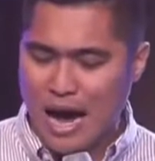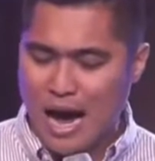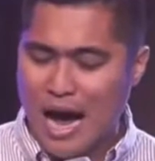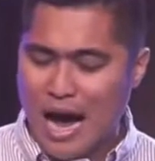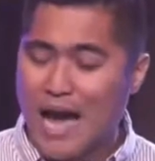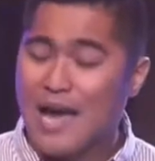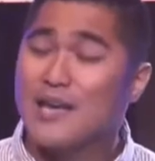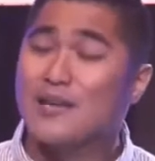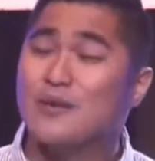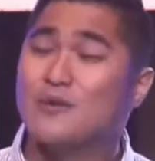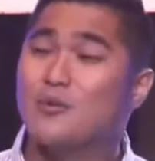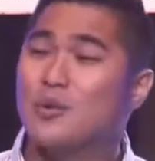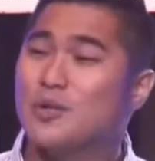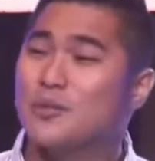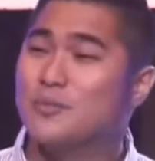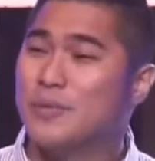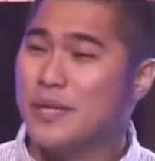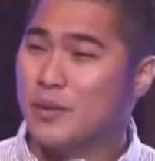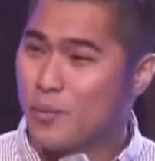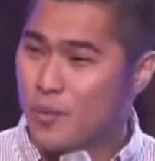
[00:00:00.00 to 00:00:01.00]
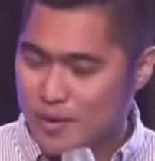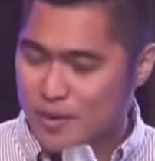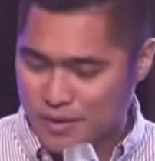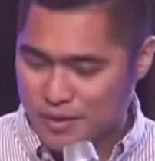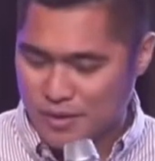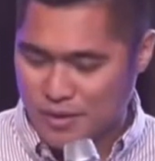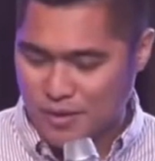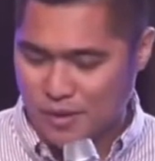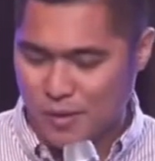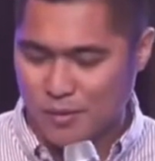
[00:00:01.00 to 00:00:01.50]
I will be
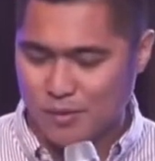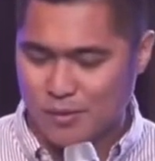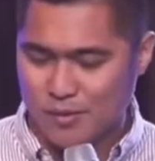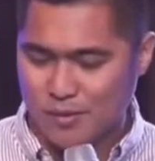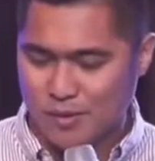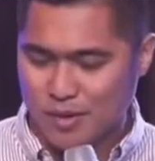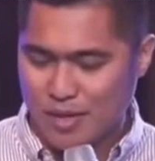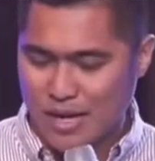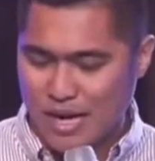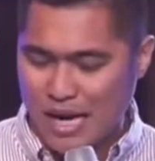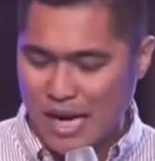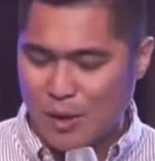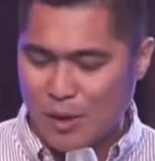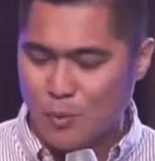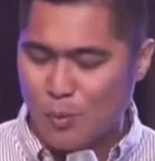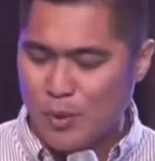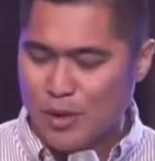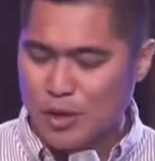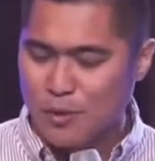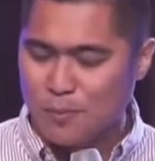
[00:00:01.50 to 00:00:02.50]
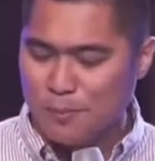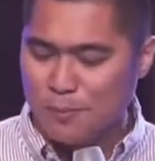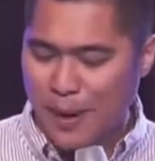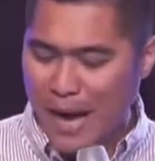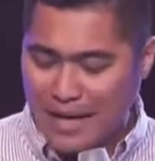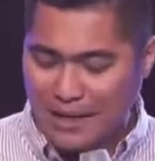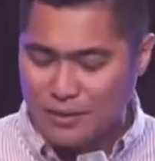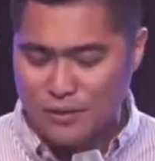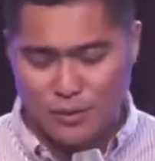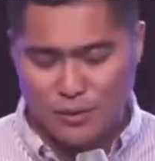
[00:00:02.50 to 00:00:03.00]
with you. And when you
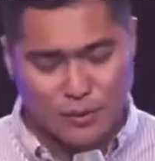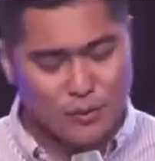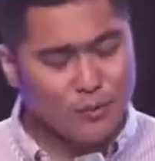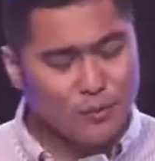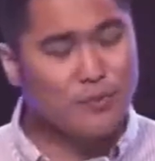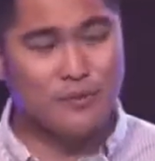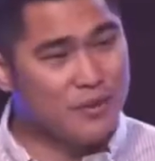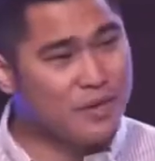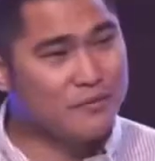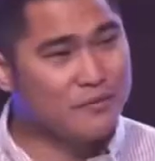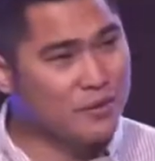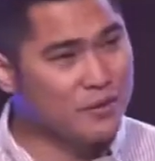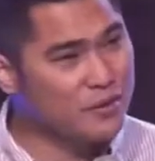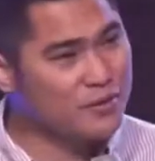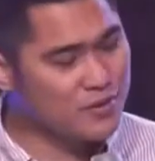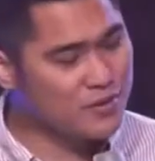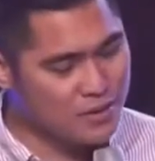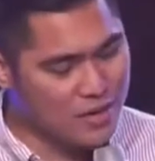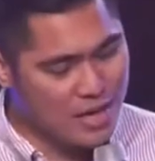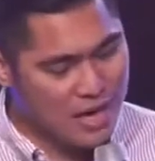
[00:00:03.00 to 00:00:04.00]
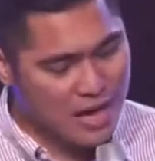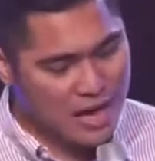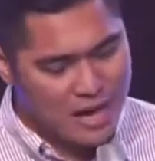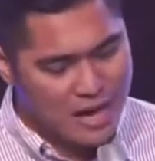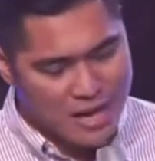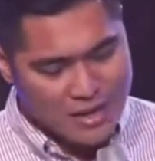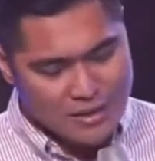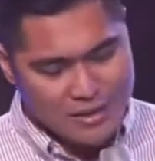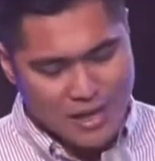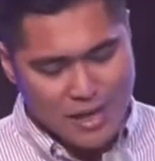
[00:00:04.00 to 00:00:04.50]
pass through the rivers,
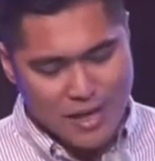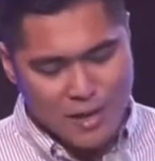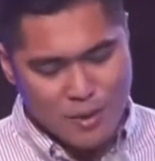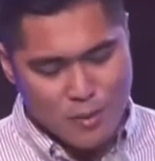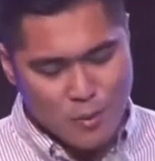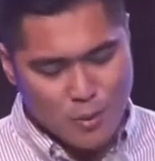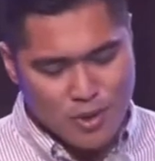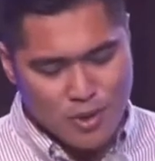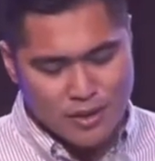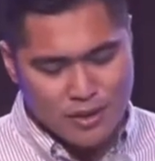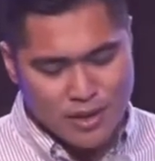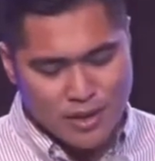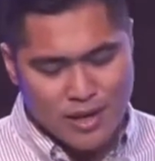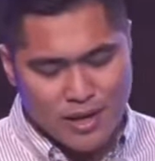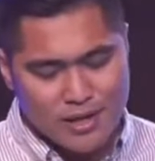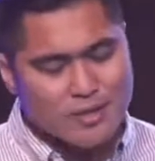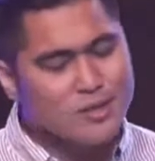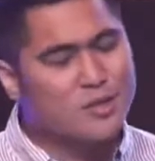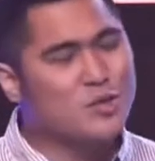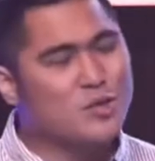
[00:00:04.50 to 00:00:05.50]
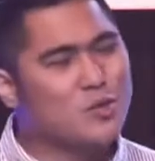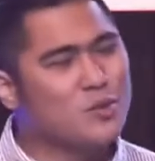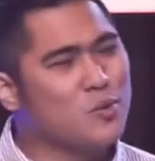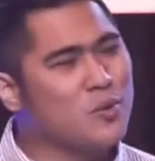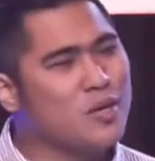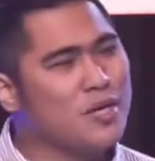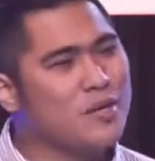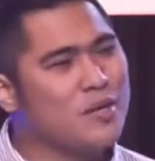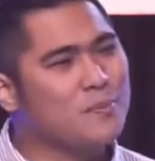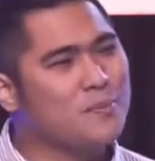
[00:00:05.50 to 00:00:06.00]
they will not
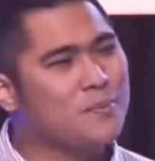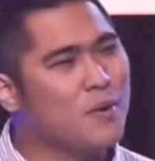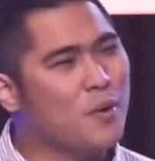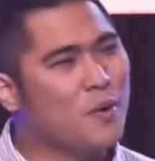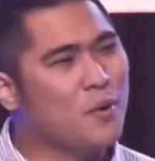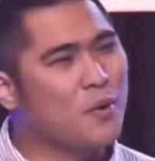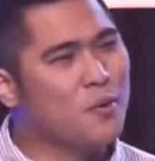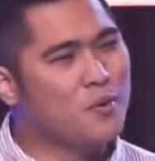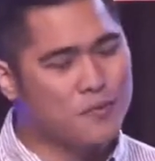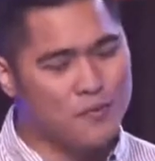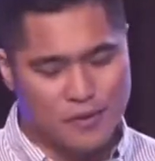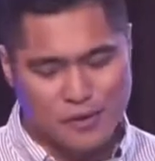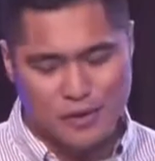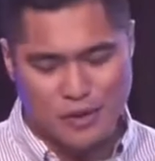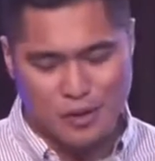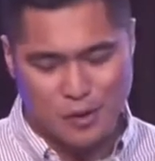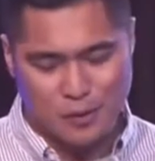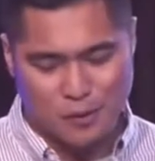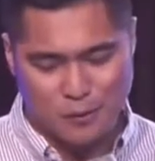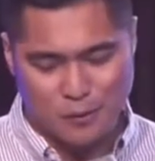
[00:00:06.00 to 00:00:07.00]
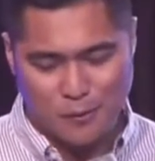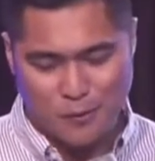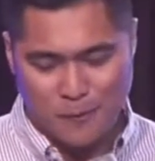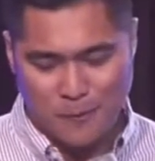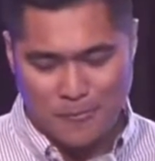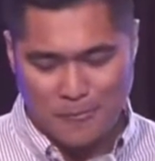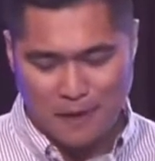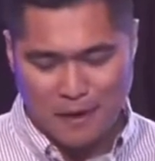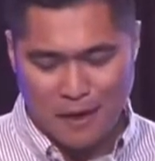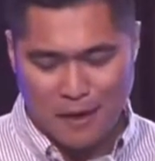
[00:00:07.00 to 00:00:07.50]
sweep over you.
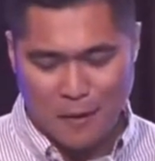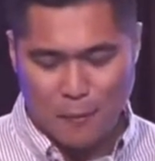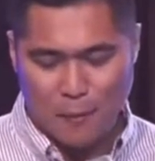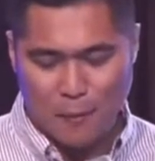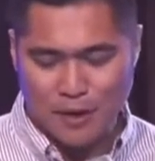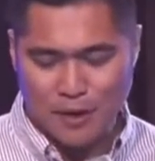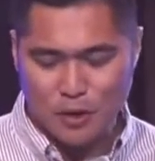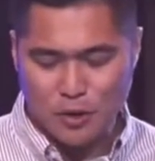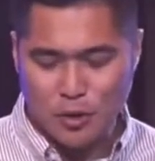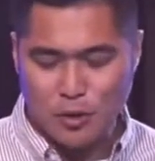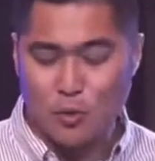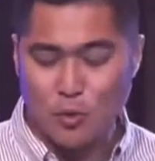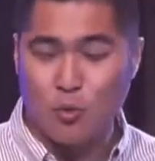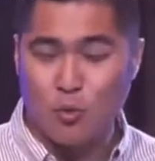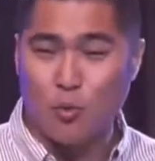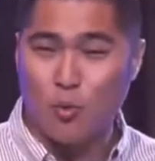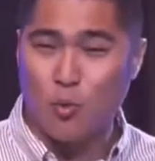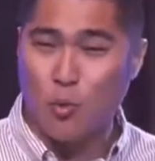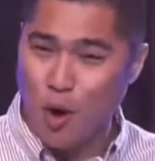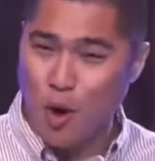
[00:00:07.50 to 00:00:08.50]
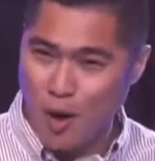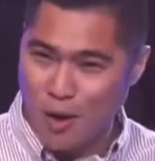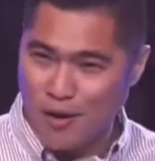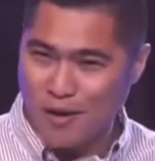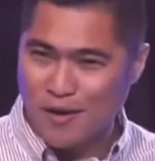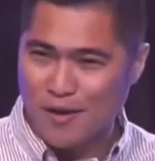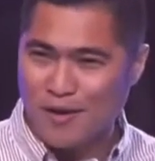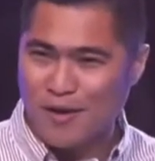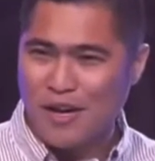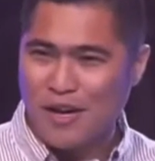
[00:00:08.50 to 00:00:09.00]
When you
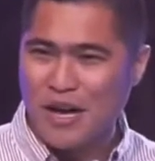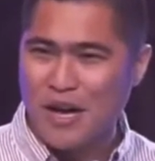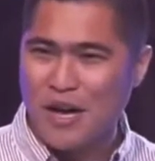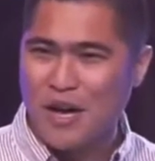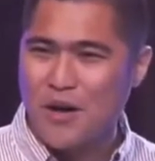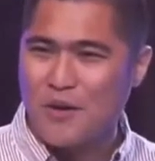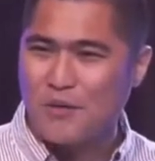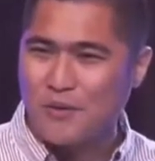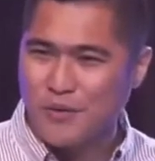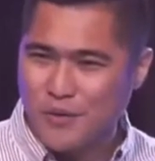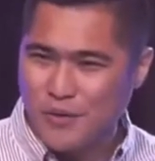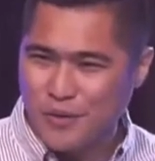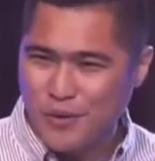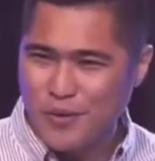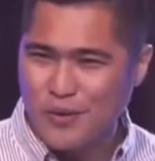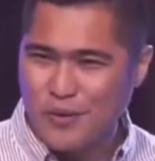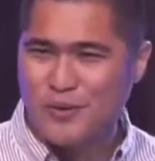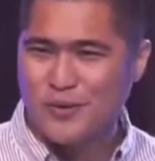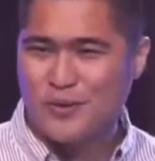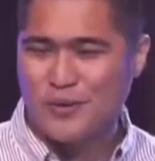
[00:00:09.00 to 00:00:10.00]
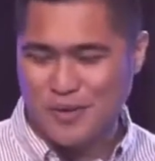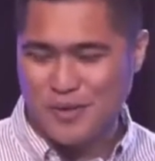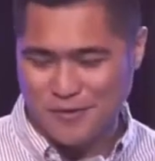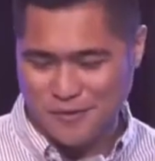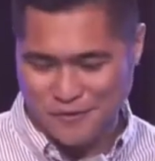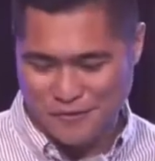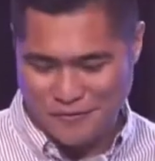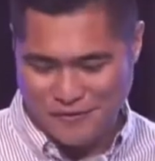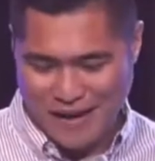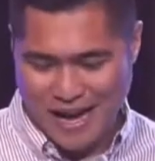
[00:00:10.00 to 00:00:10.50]
walk through the
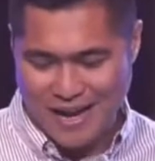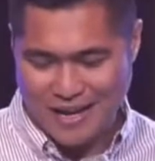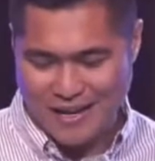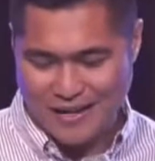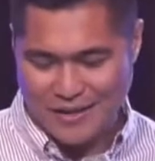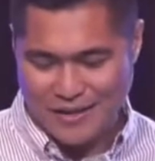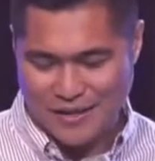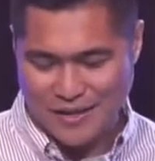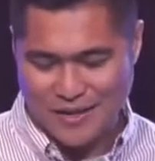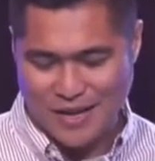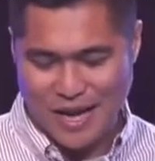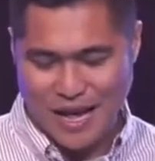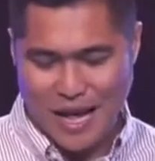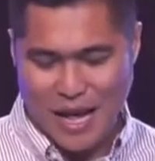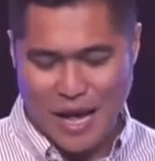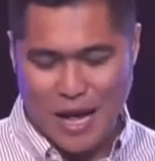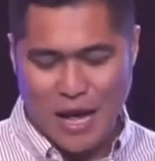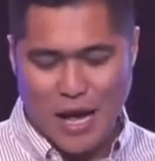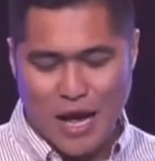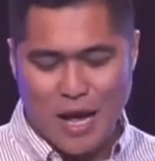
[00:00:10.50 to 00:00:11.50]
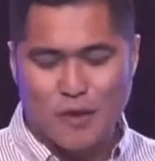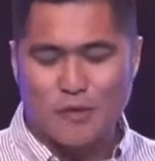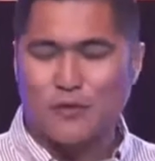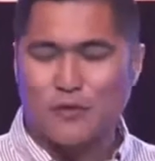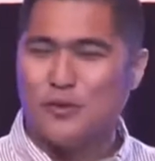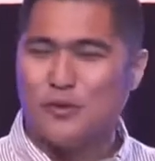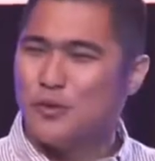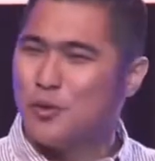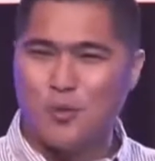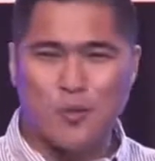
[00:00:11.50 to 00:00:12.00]
fire,
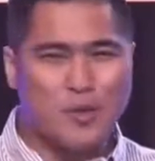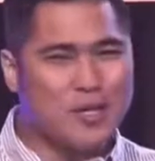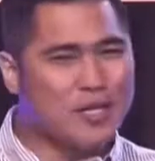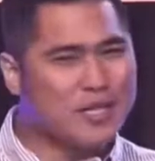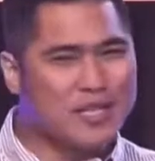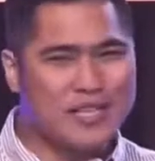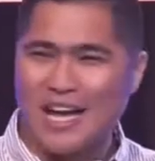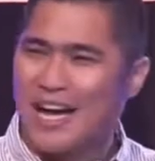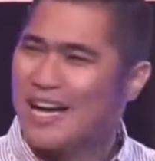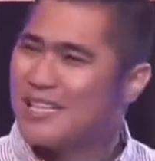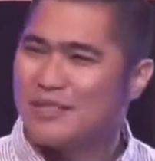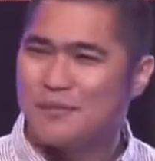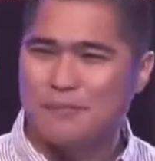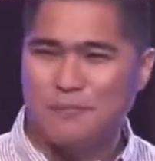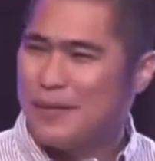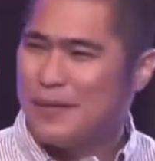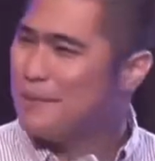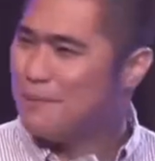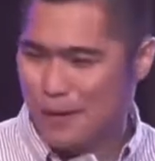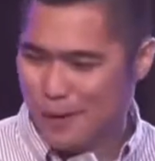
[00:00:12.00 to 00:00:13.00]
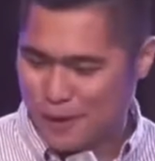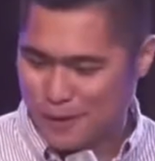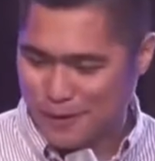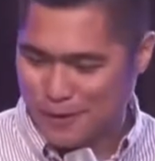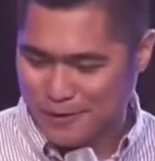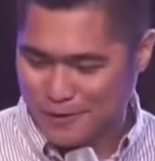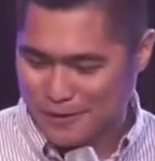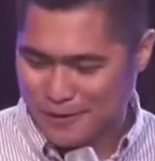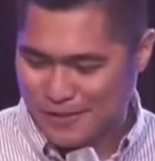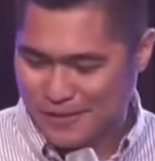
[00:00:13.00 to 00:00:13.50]
you will not be burned.